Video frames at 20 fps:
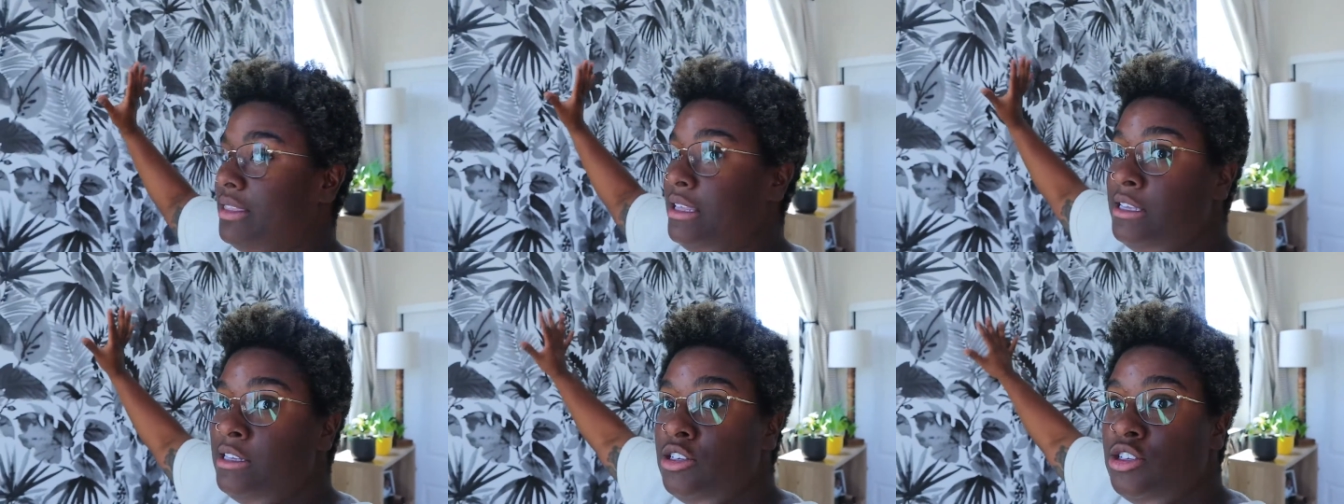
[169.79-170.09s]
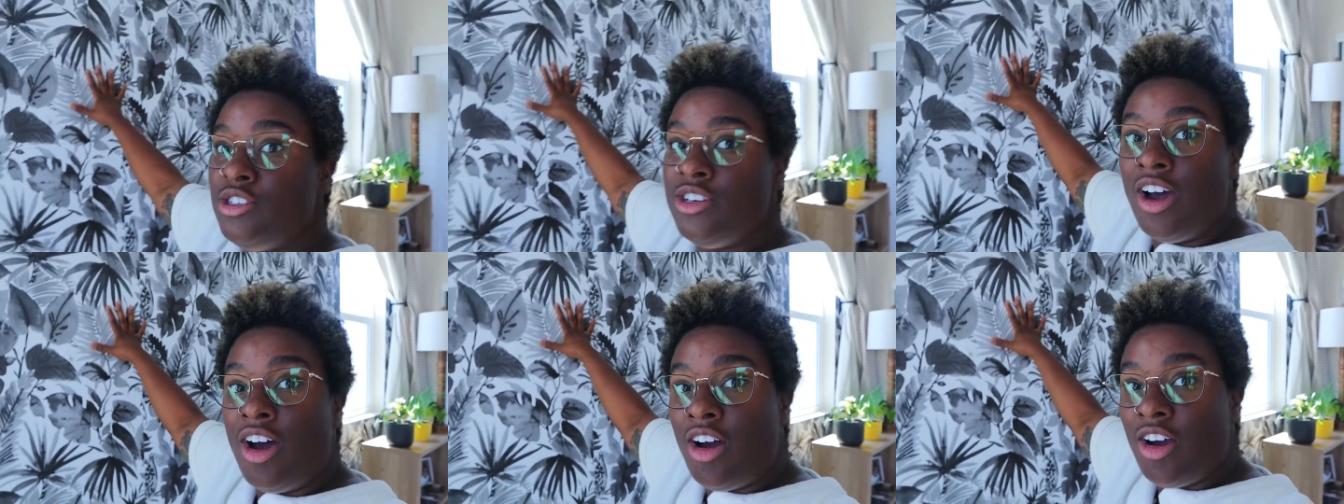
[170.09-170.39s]
This
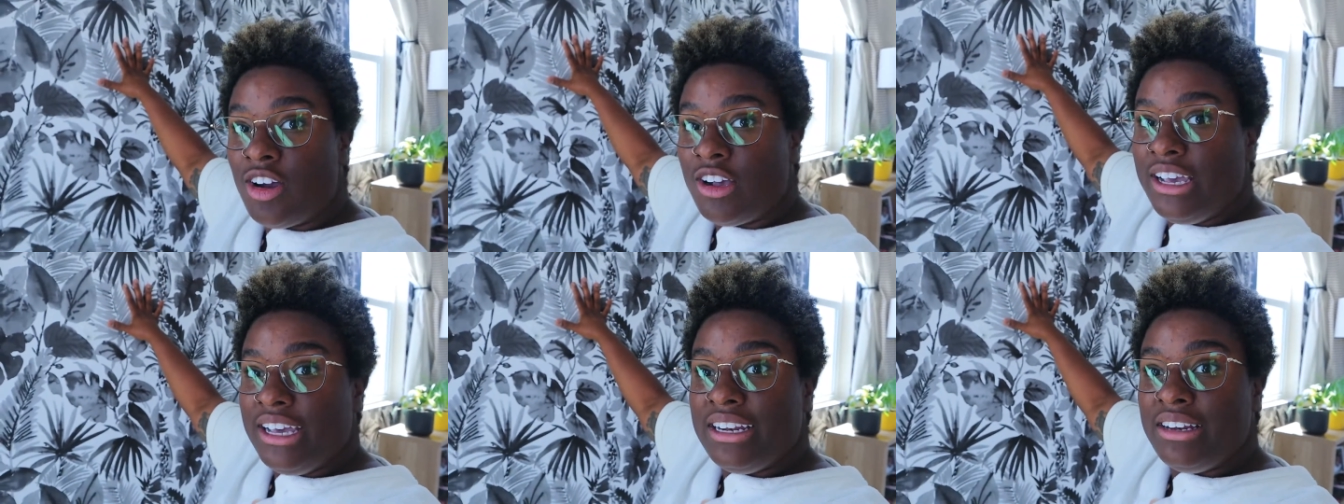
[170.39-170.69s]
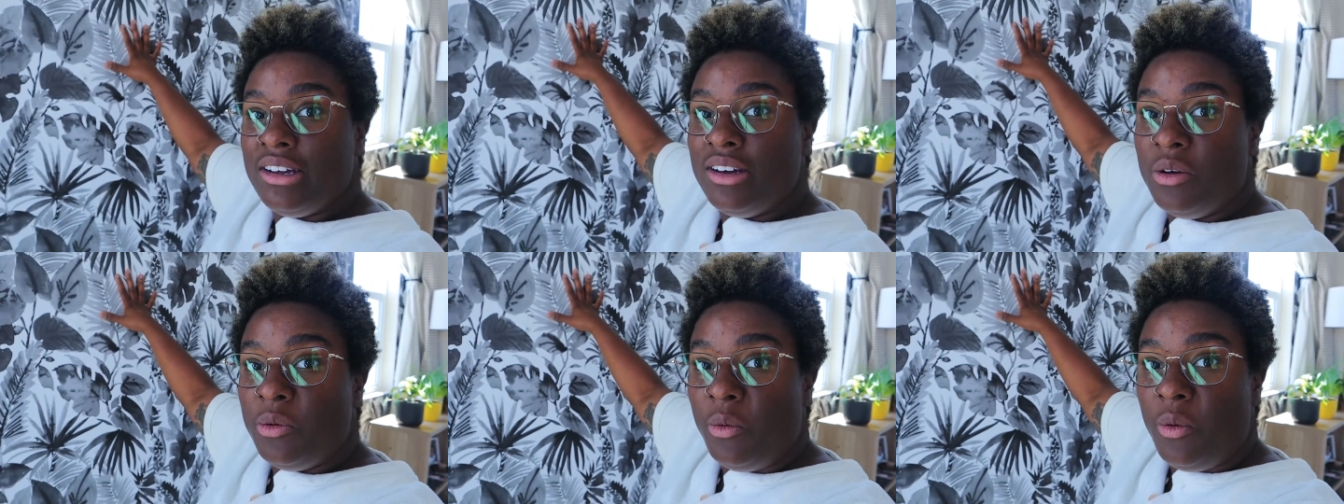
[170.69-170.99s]
is
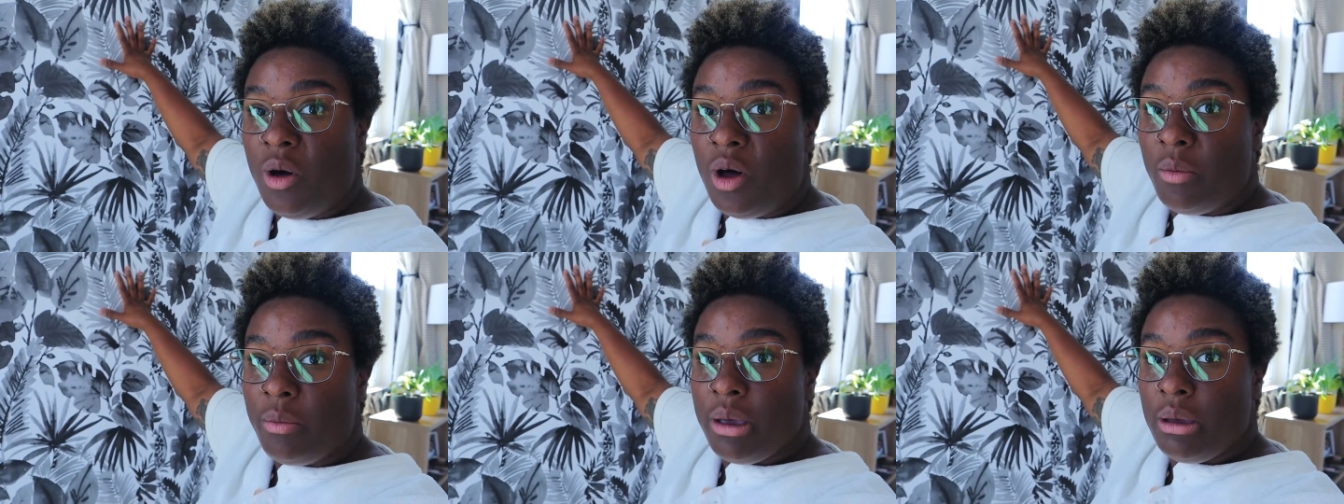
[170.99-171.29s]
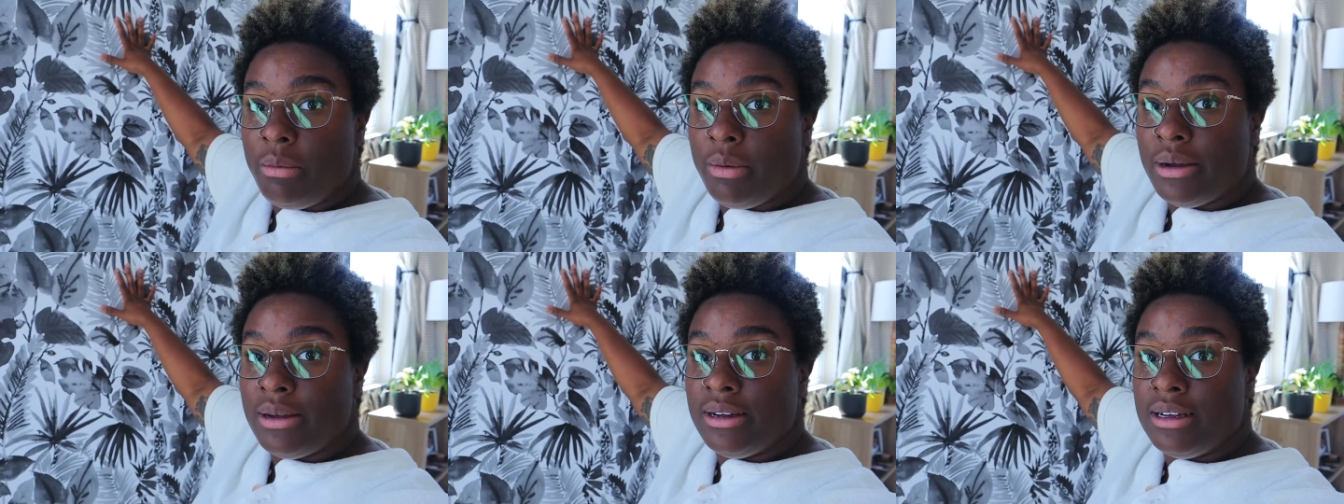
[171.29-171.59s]
Target
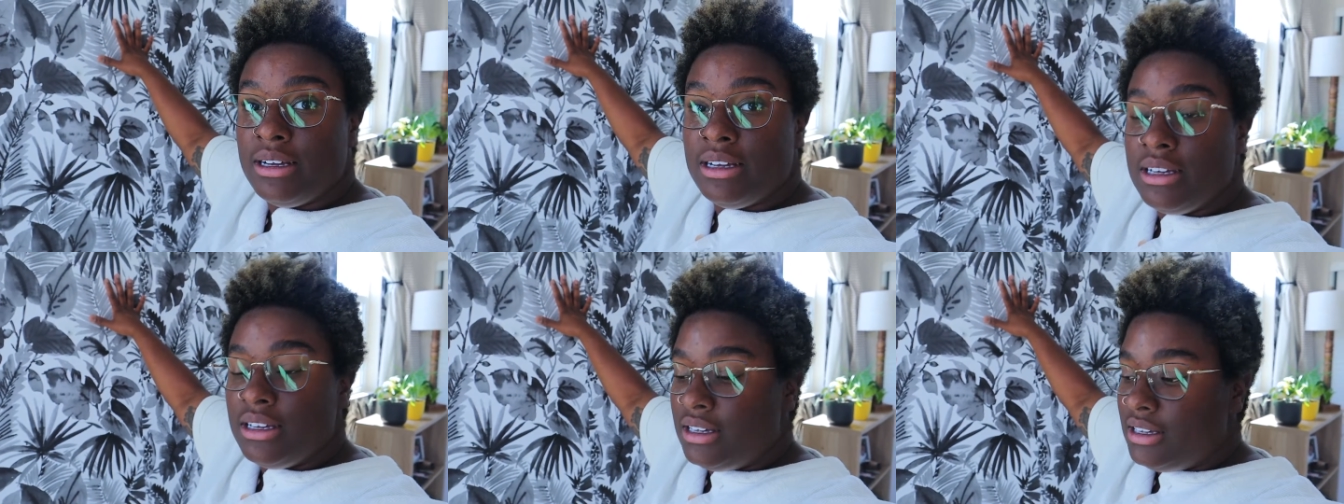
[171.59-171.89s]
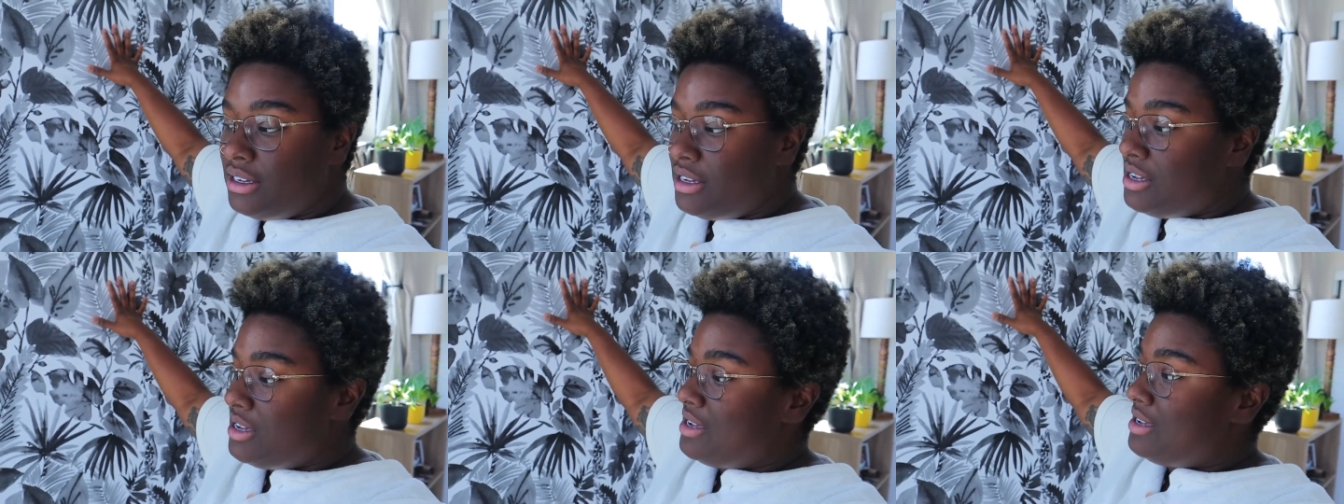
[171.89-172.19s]
wallpaper.
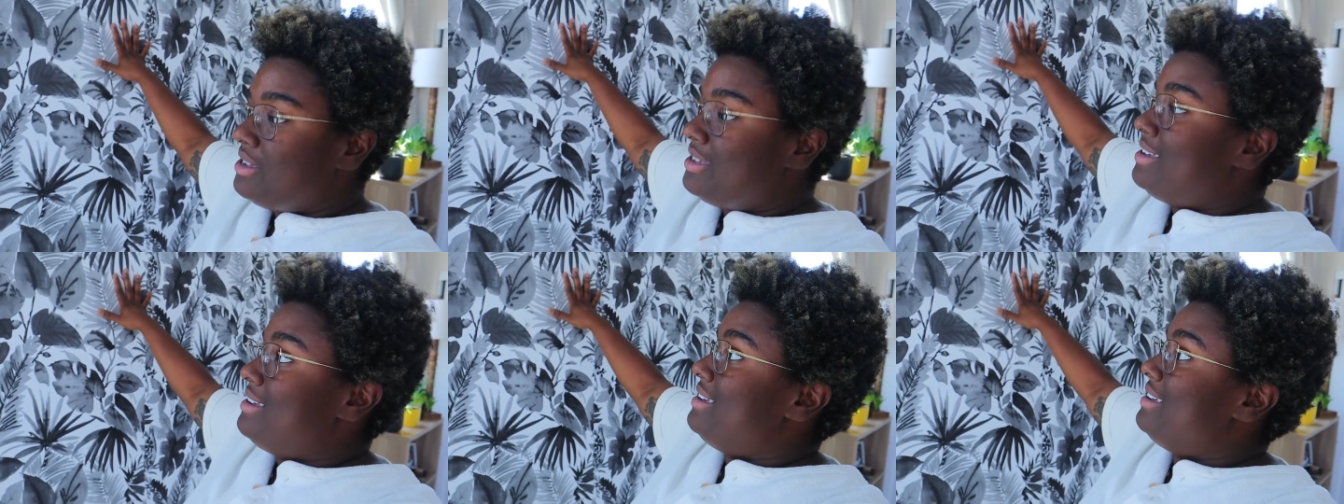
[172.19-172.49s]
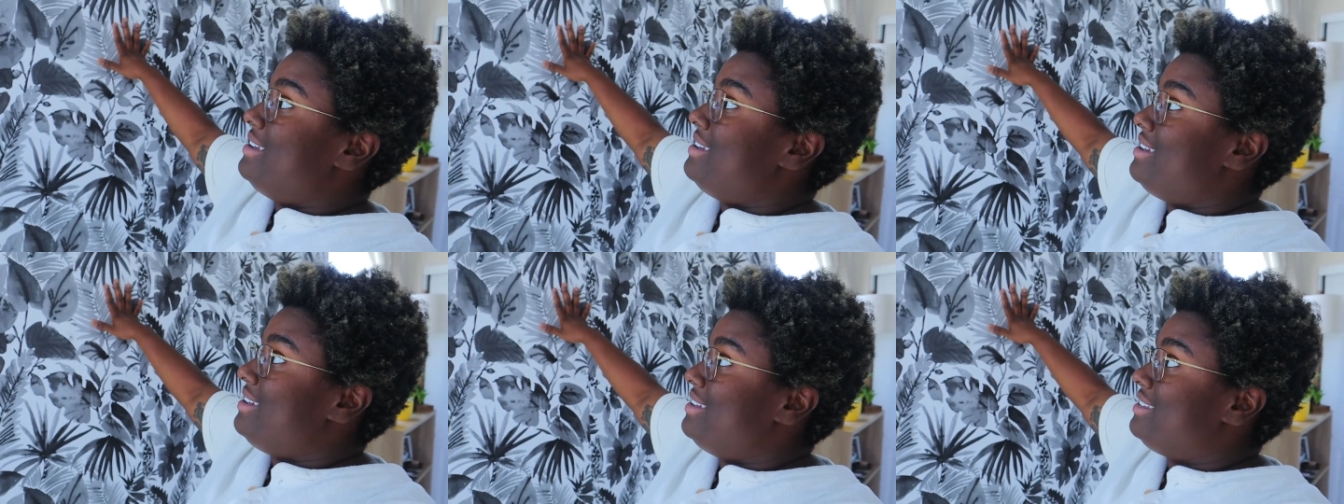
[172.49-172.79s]

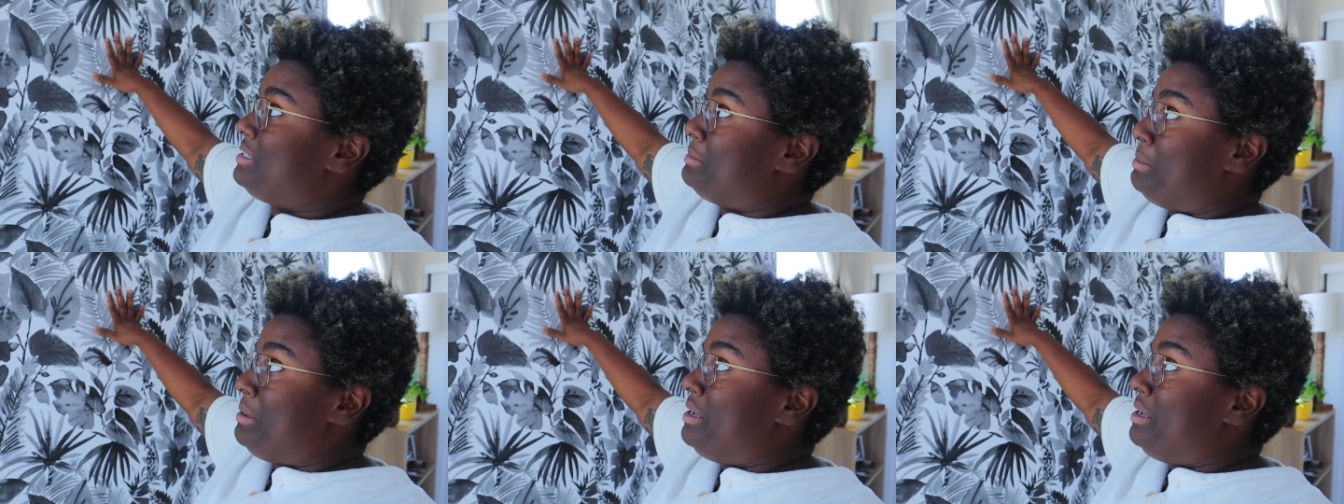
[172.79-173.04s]
It's